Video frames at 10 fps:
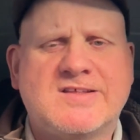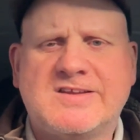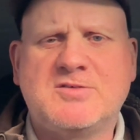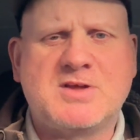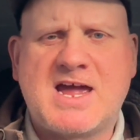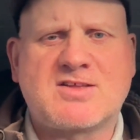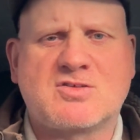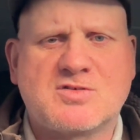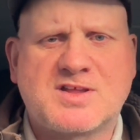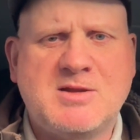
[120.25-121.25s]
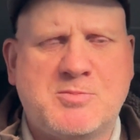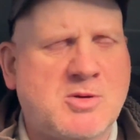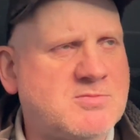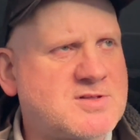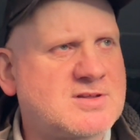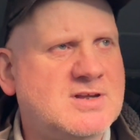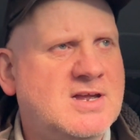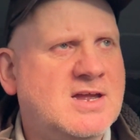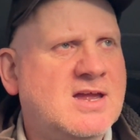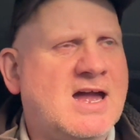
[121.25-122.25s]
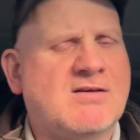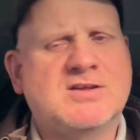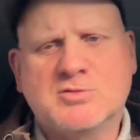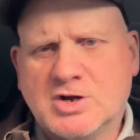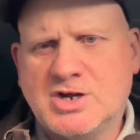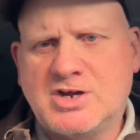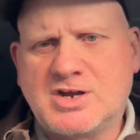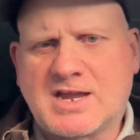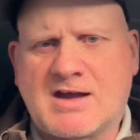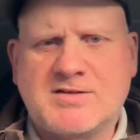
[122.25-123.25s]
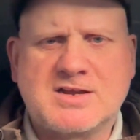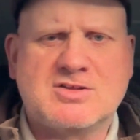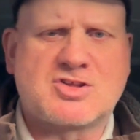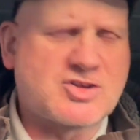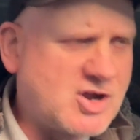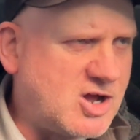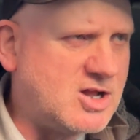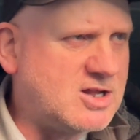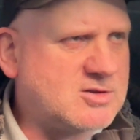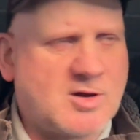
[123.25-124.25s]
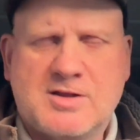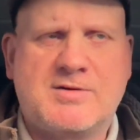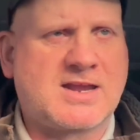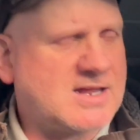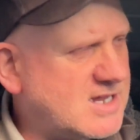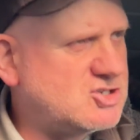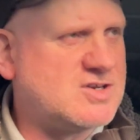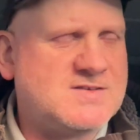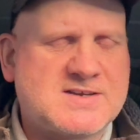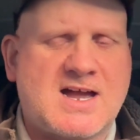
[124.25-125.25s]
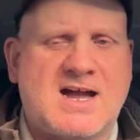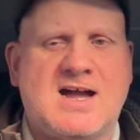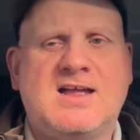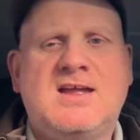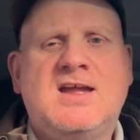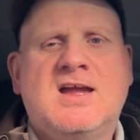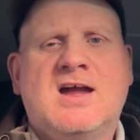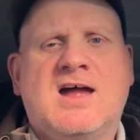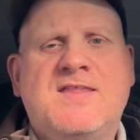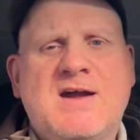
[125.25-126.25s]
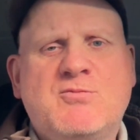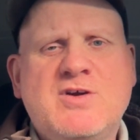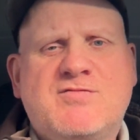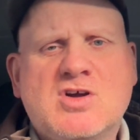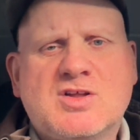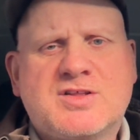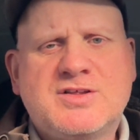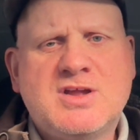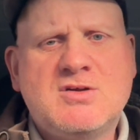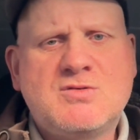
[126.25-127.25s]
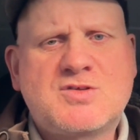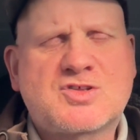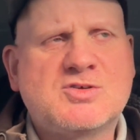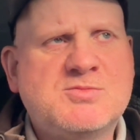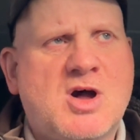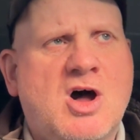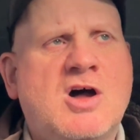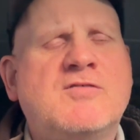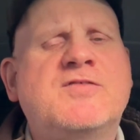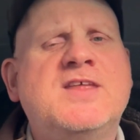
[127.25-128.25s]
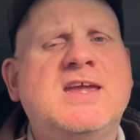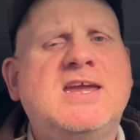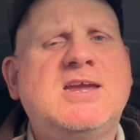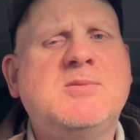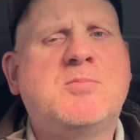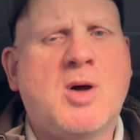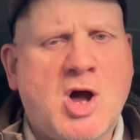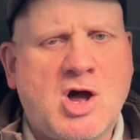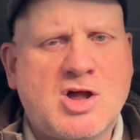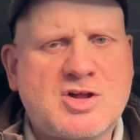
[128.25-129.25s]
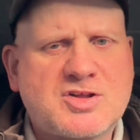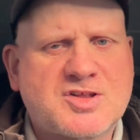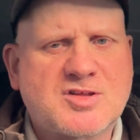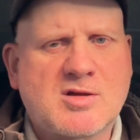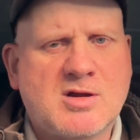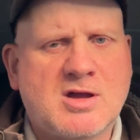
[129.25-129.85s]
to do with air source heat pumps. How they work, how they installed, what the regulations are. And then we've got to do some of the PAWS